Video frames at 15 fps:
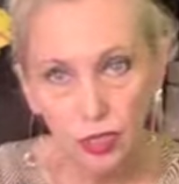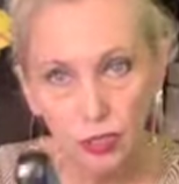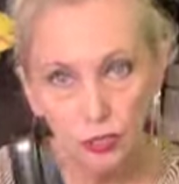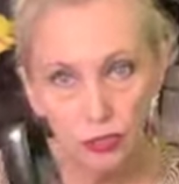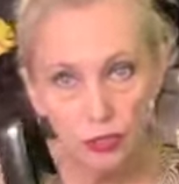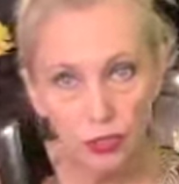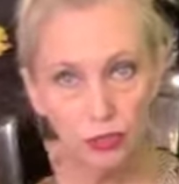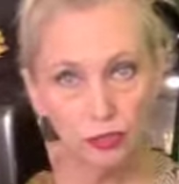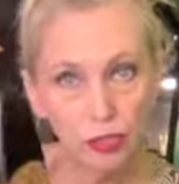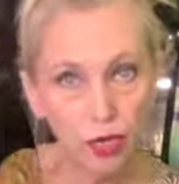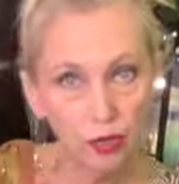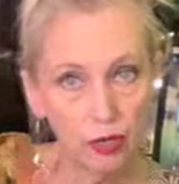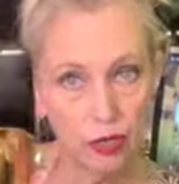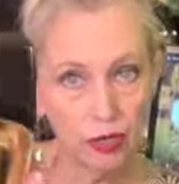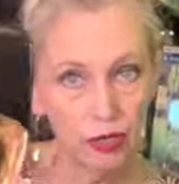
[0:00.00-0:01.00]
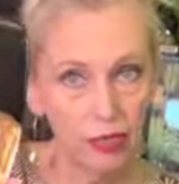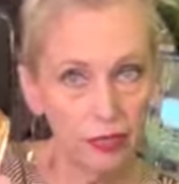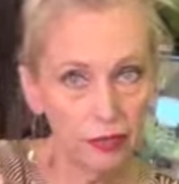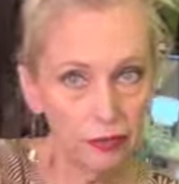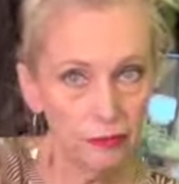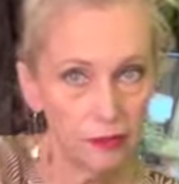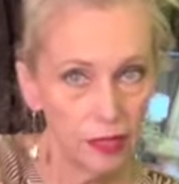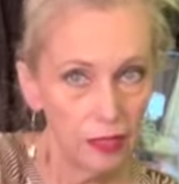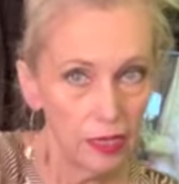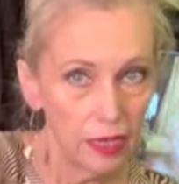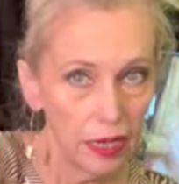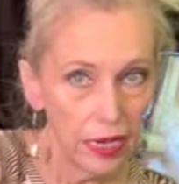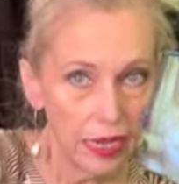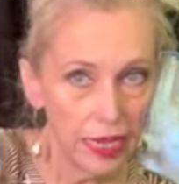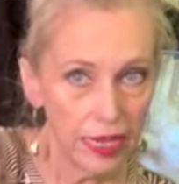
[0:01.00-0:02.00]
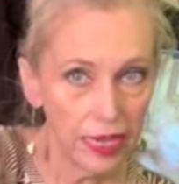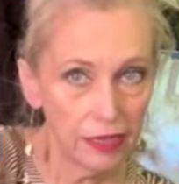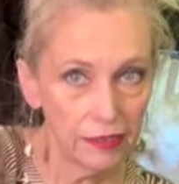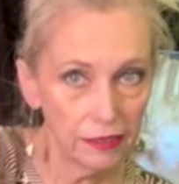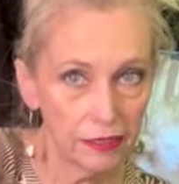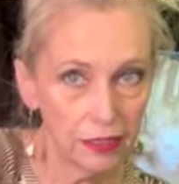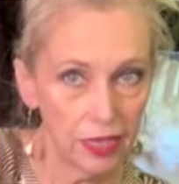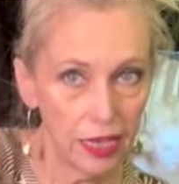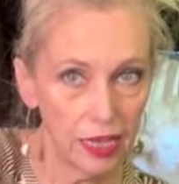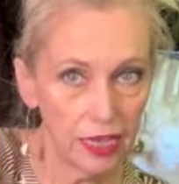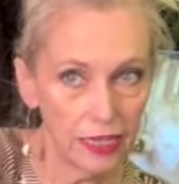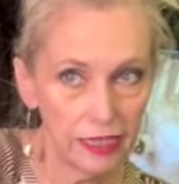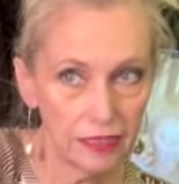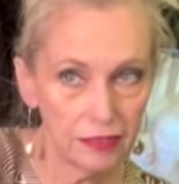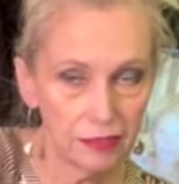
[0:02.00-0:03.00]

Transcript: Do you know her? Anne Klein.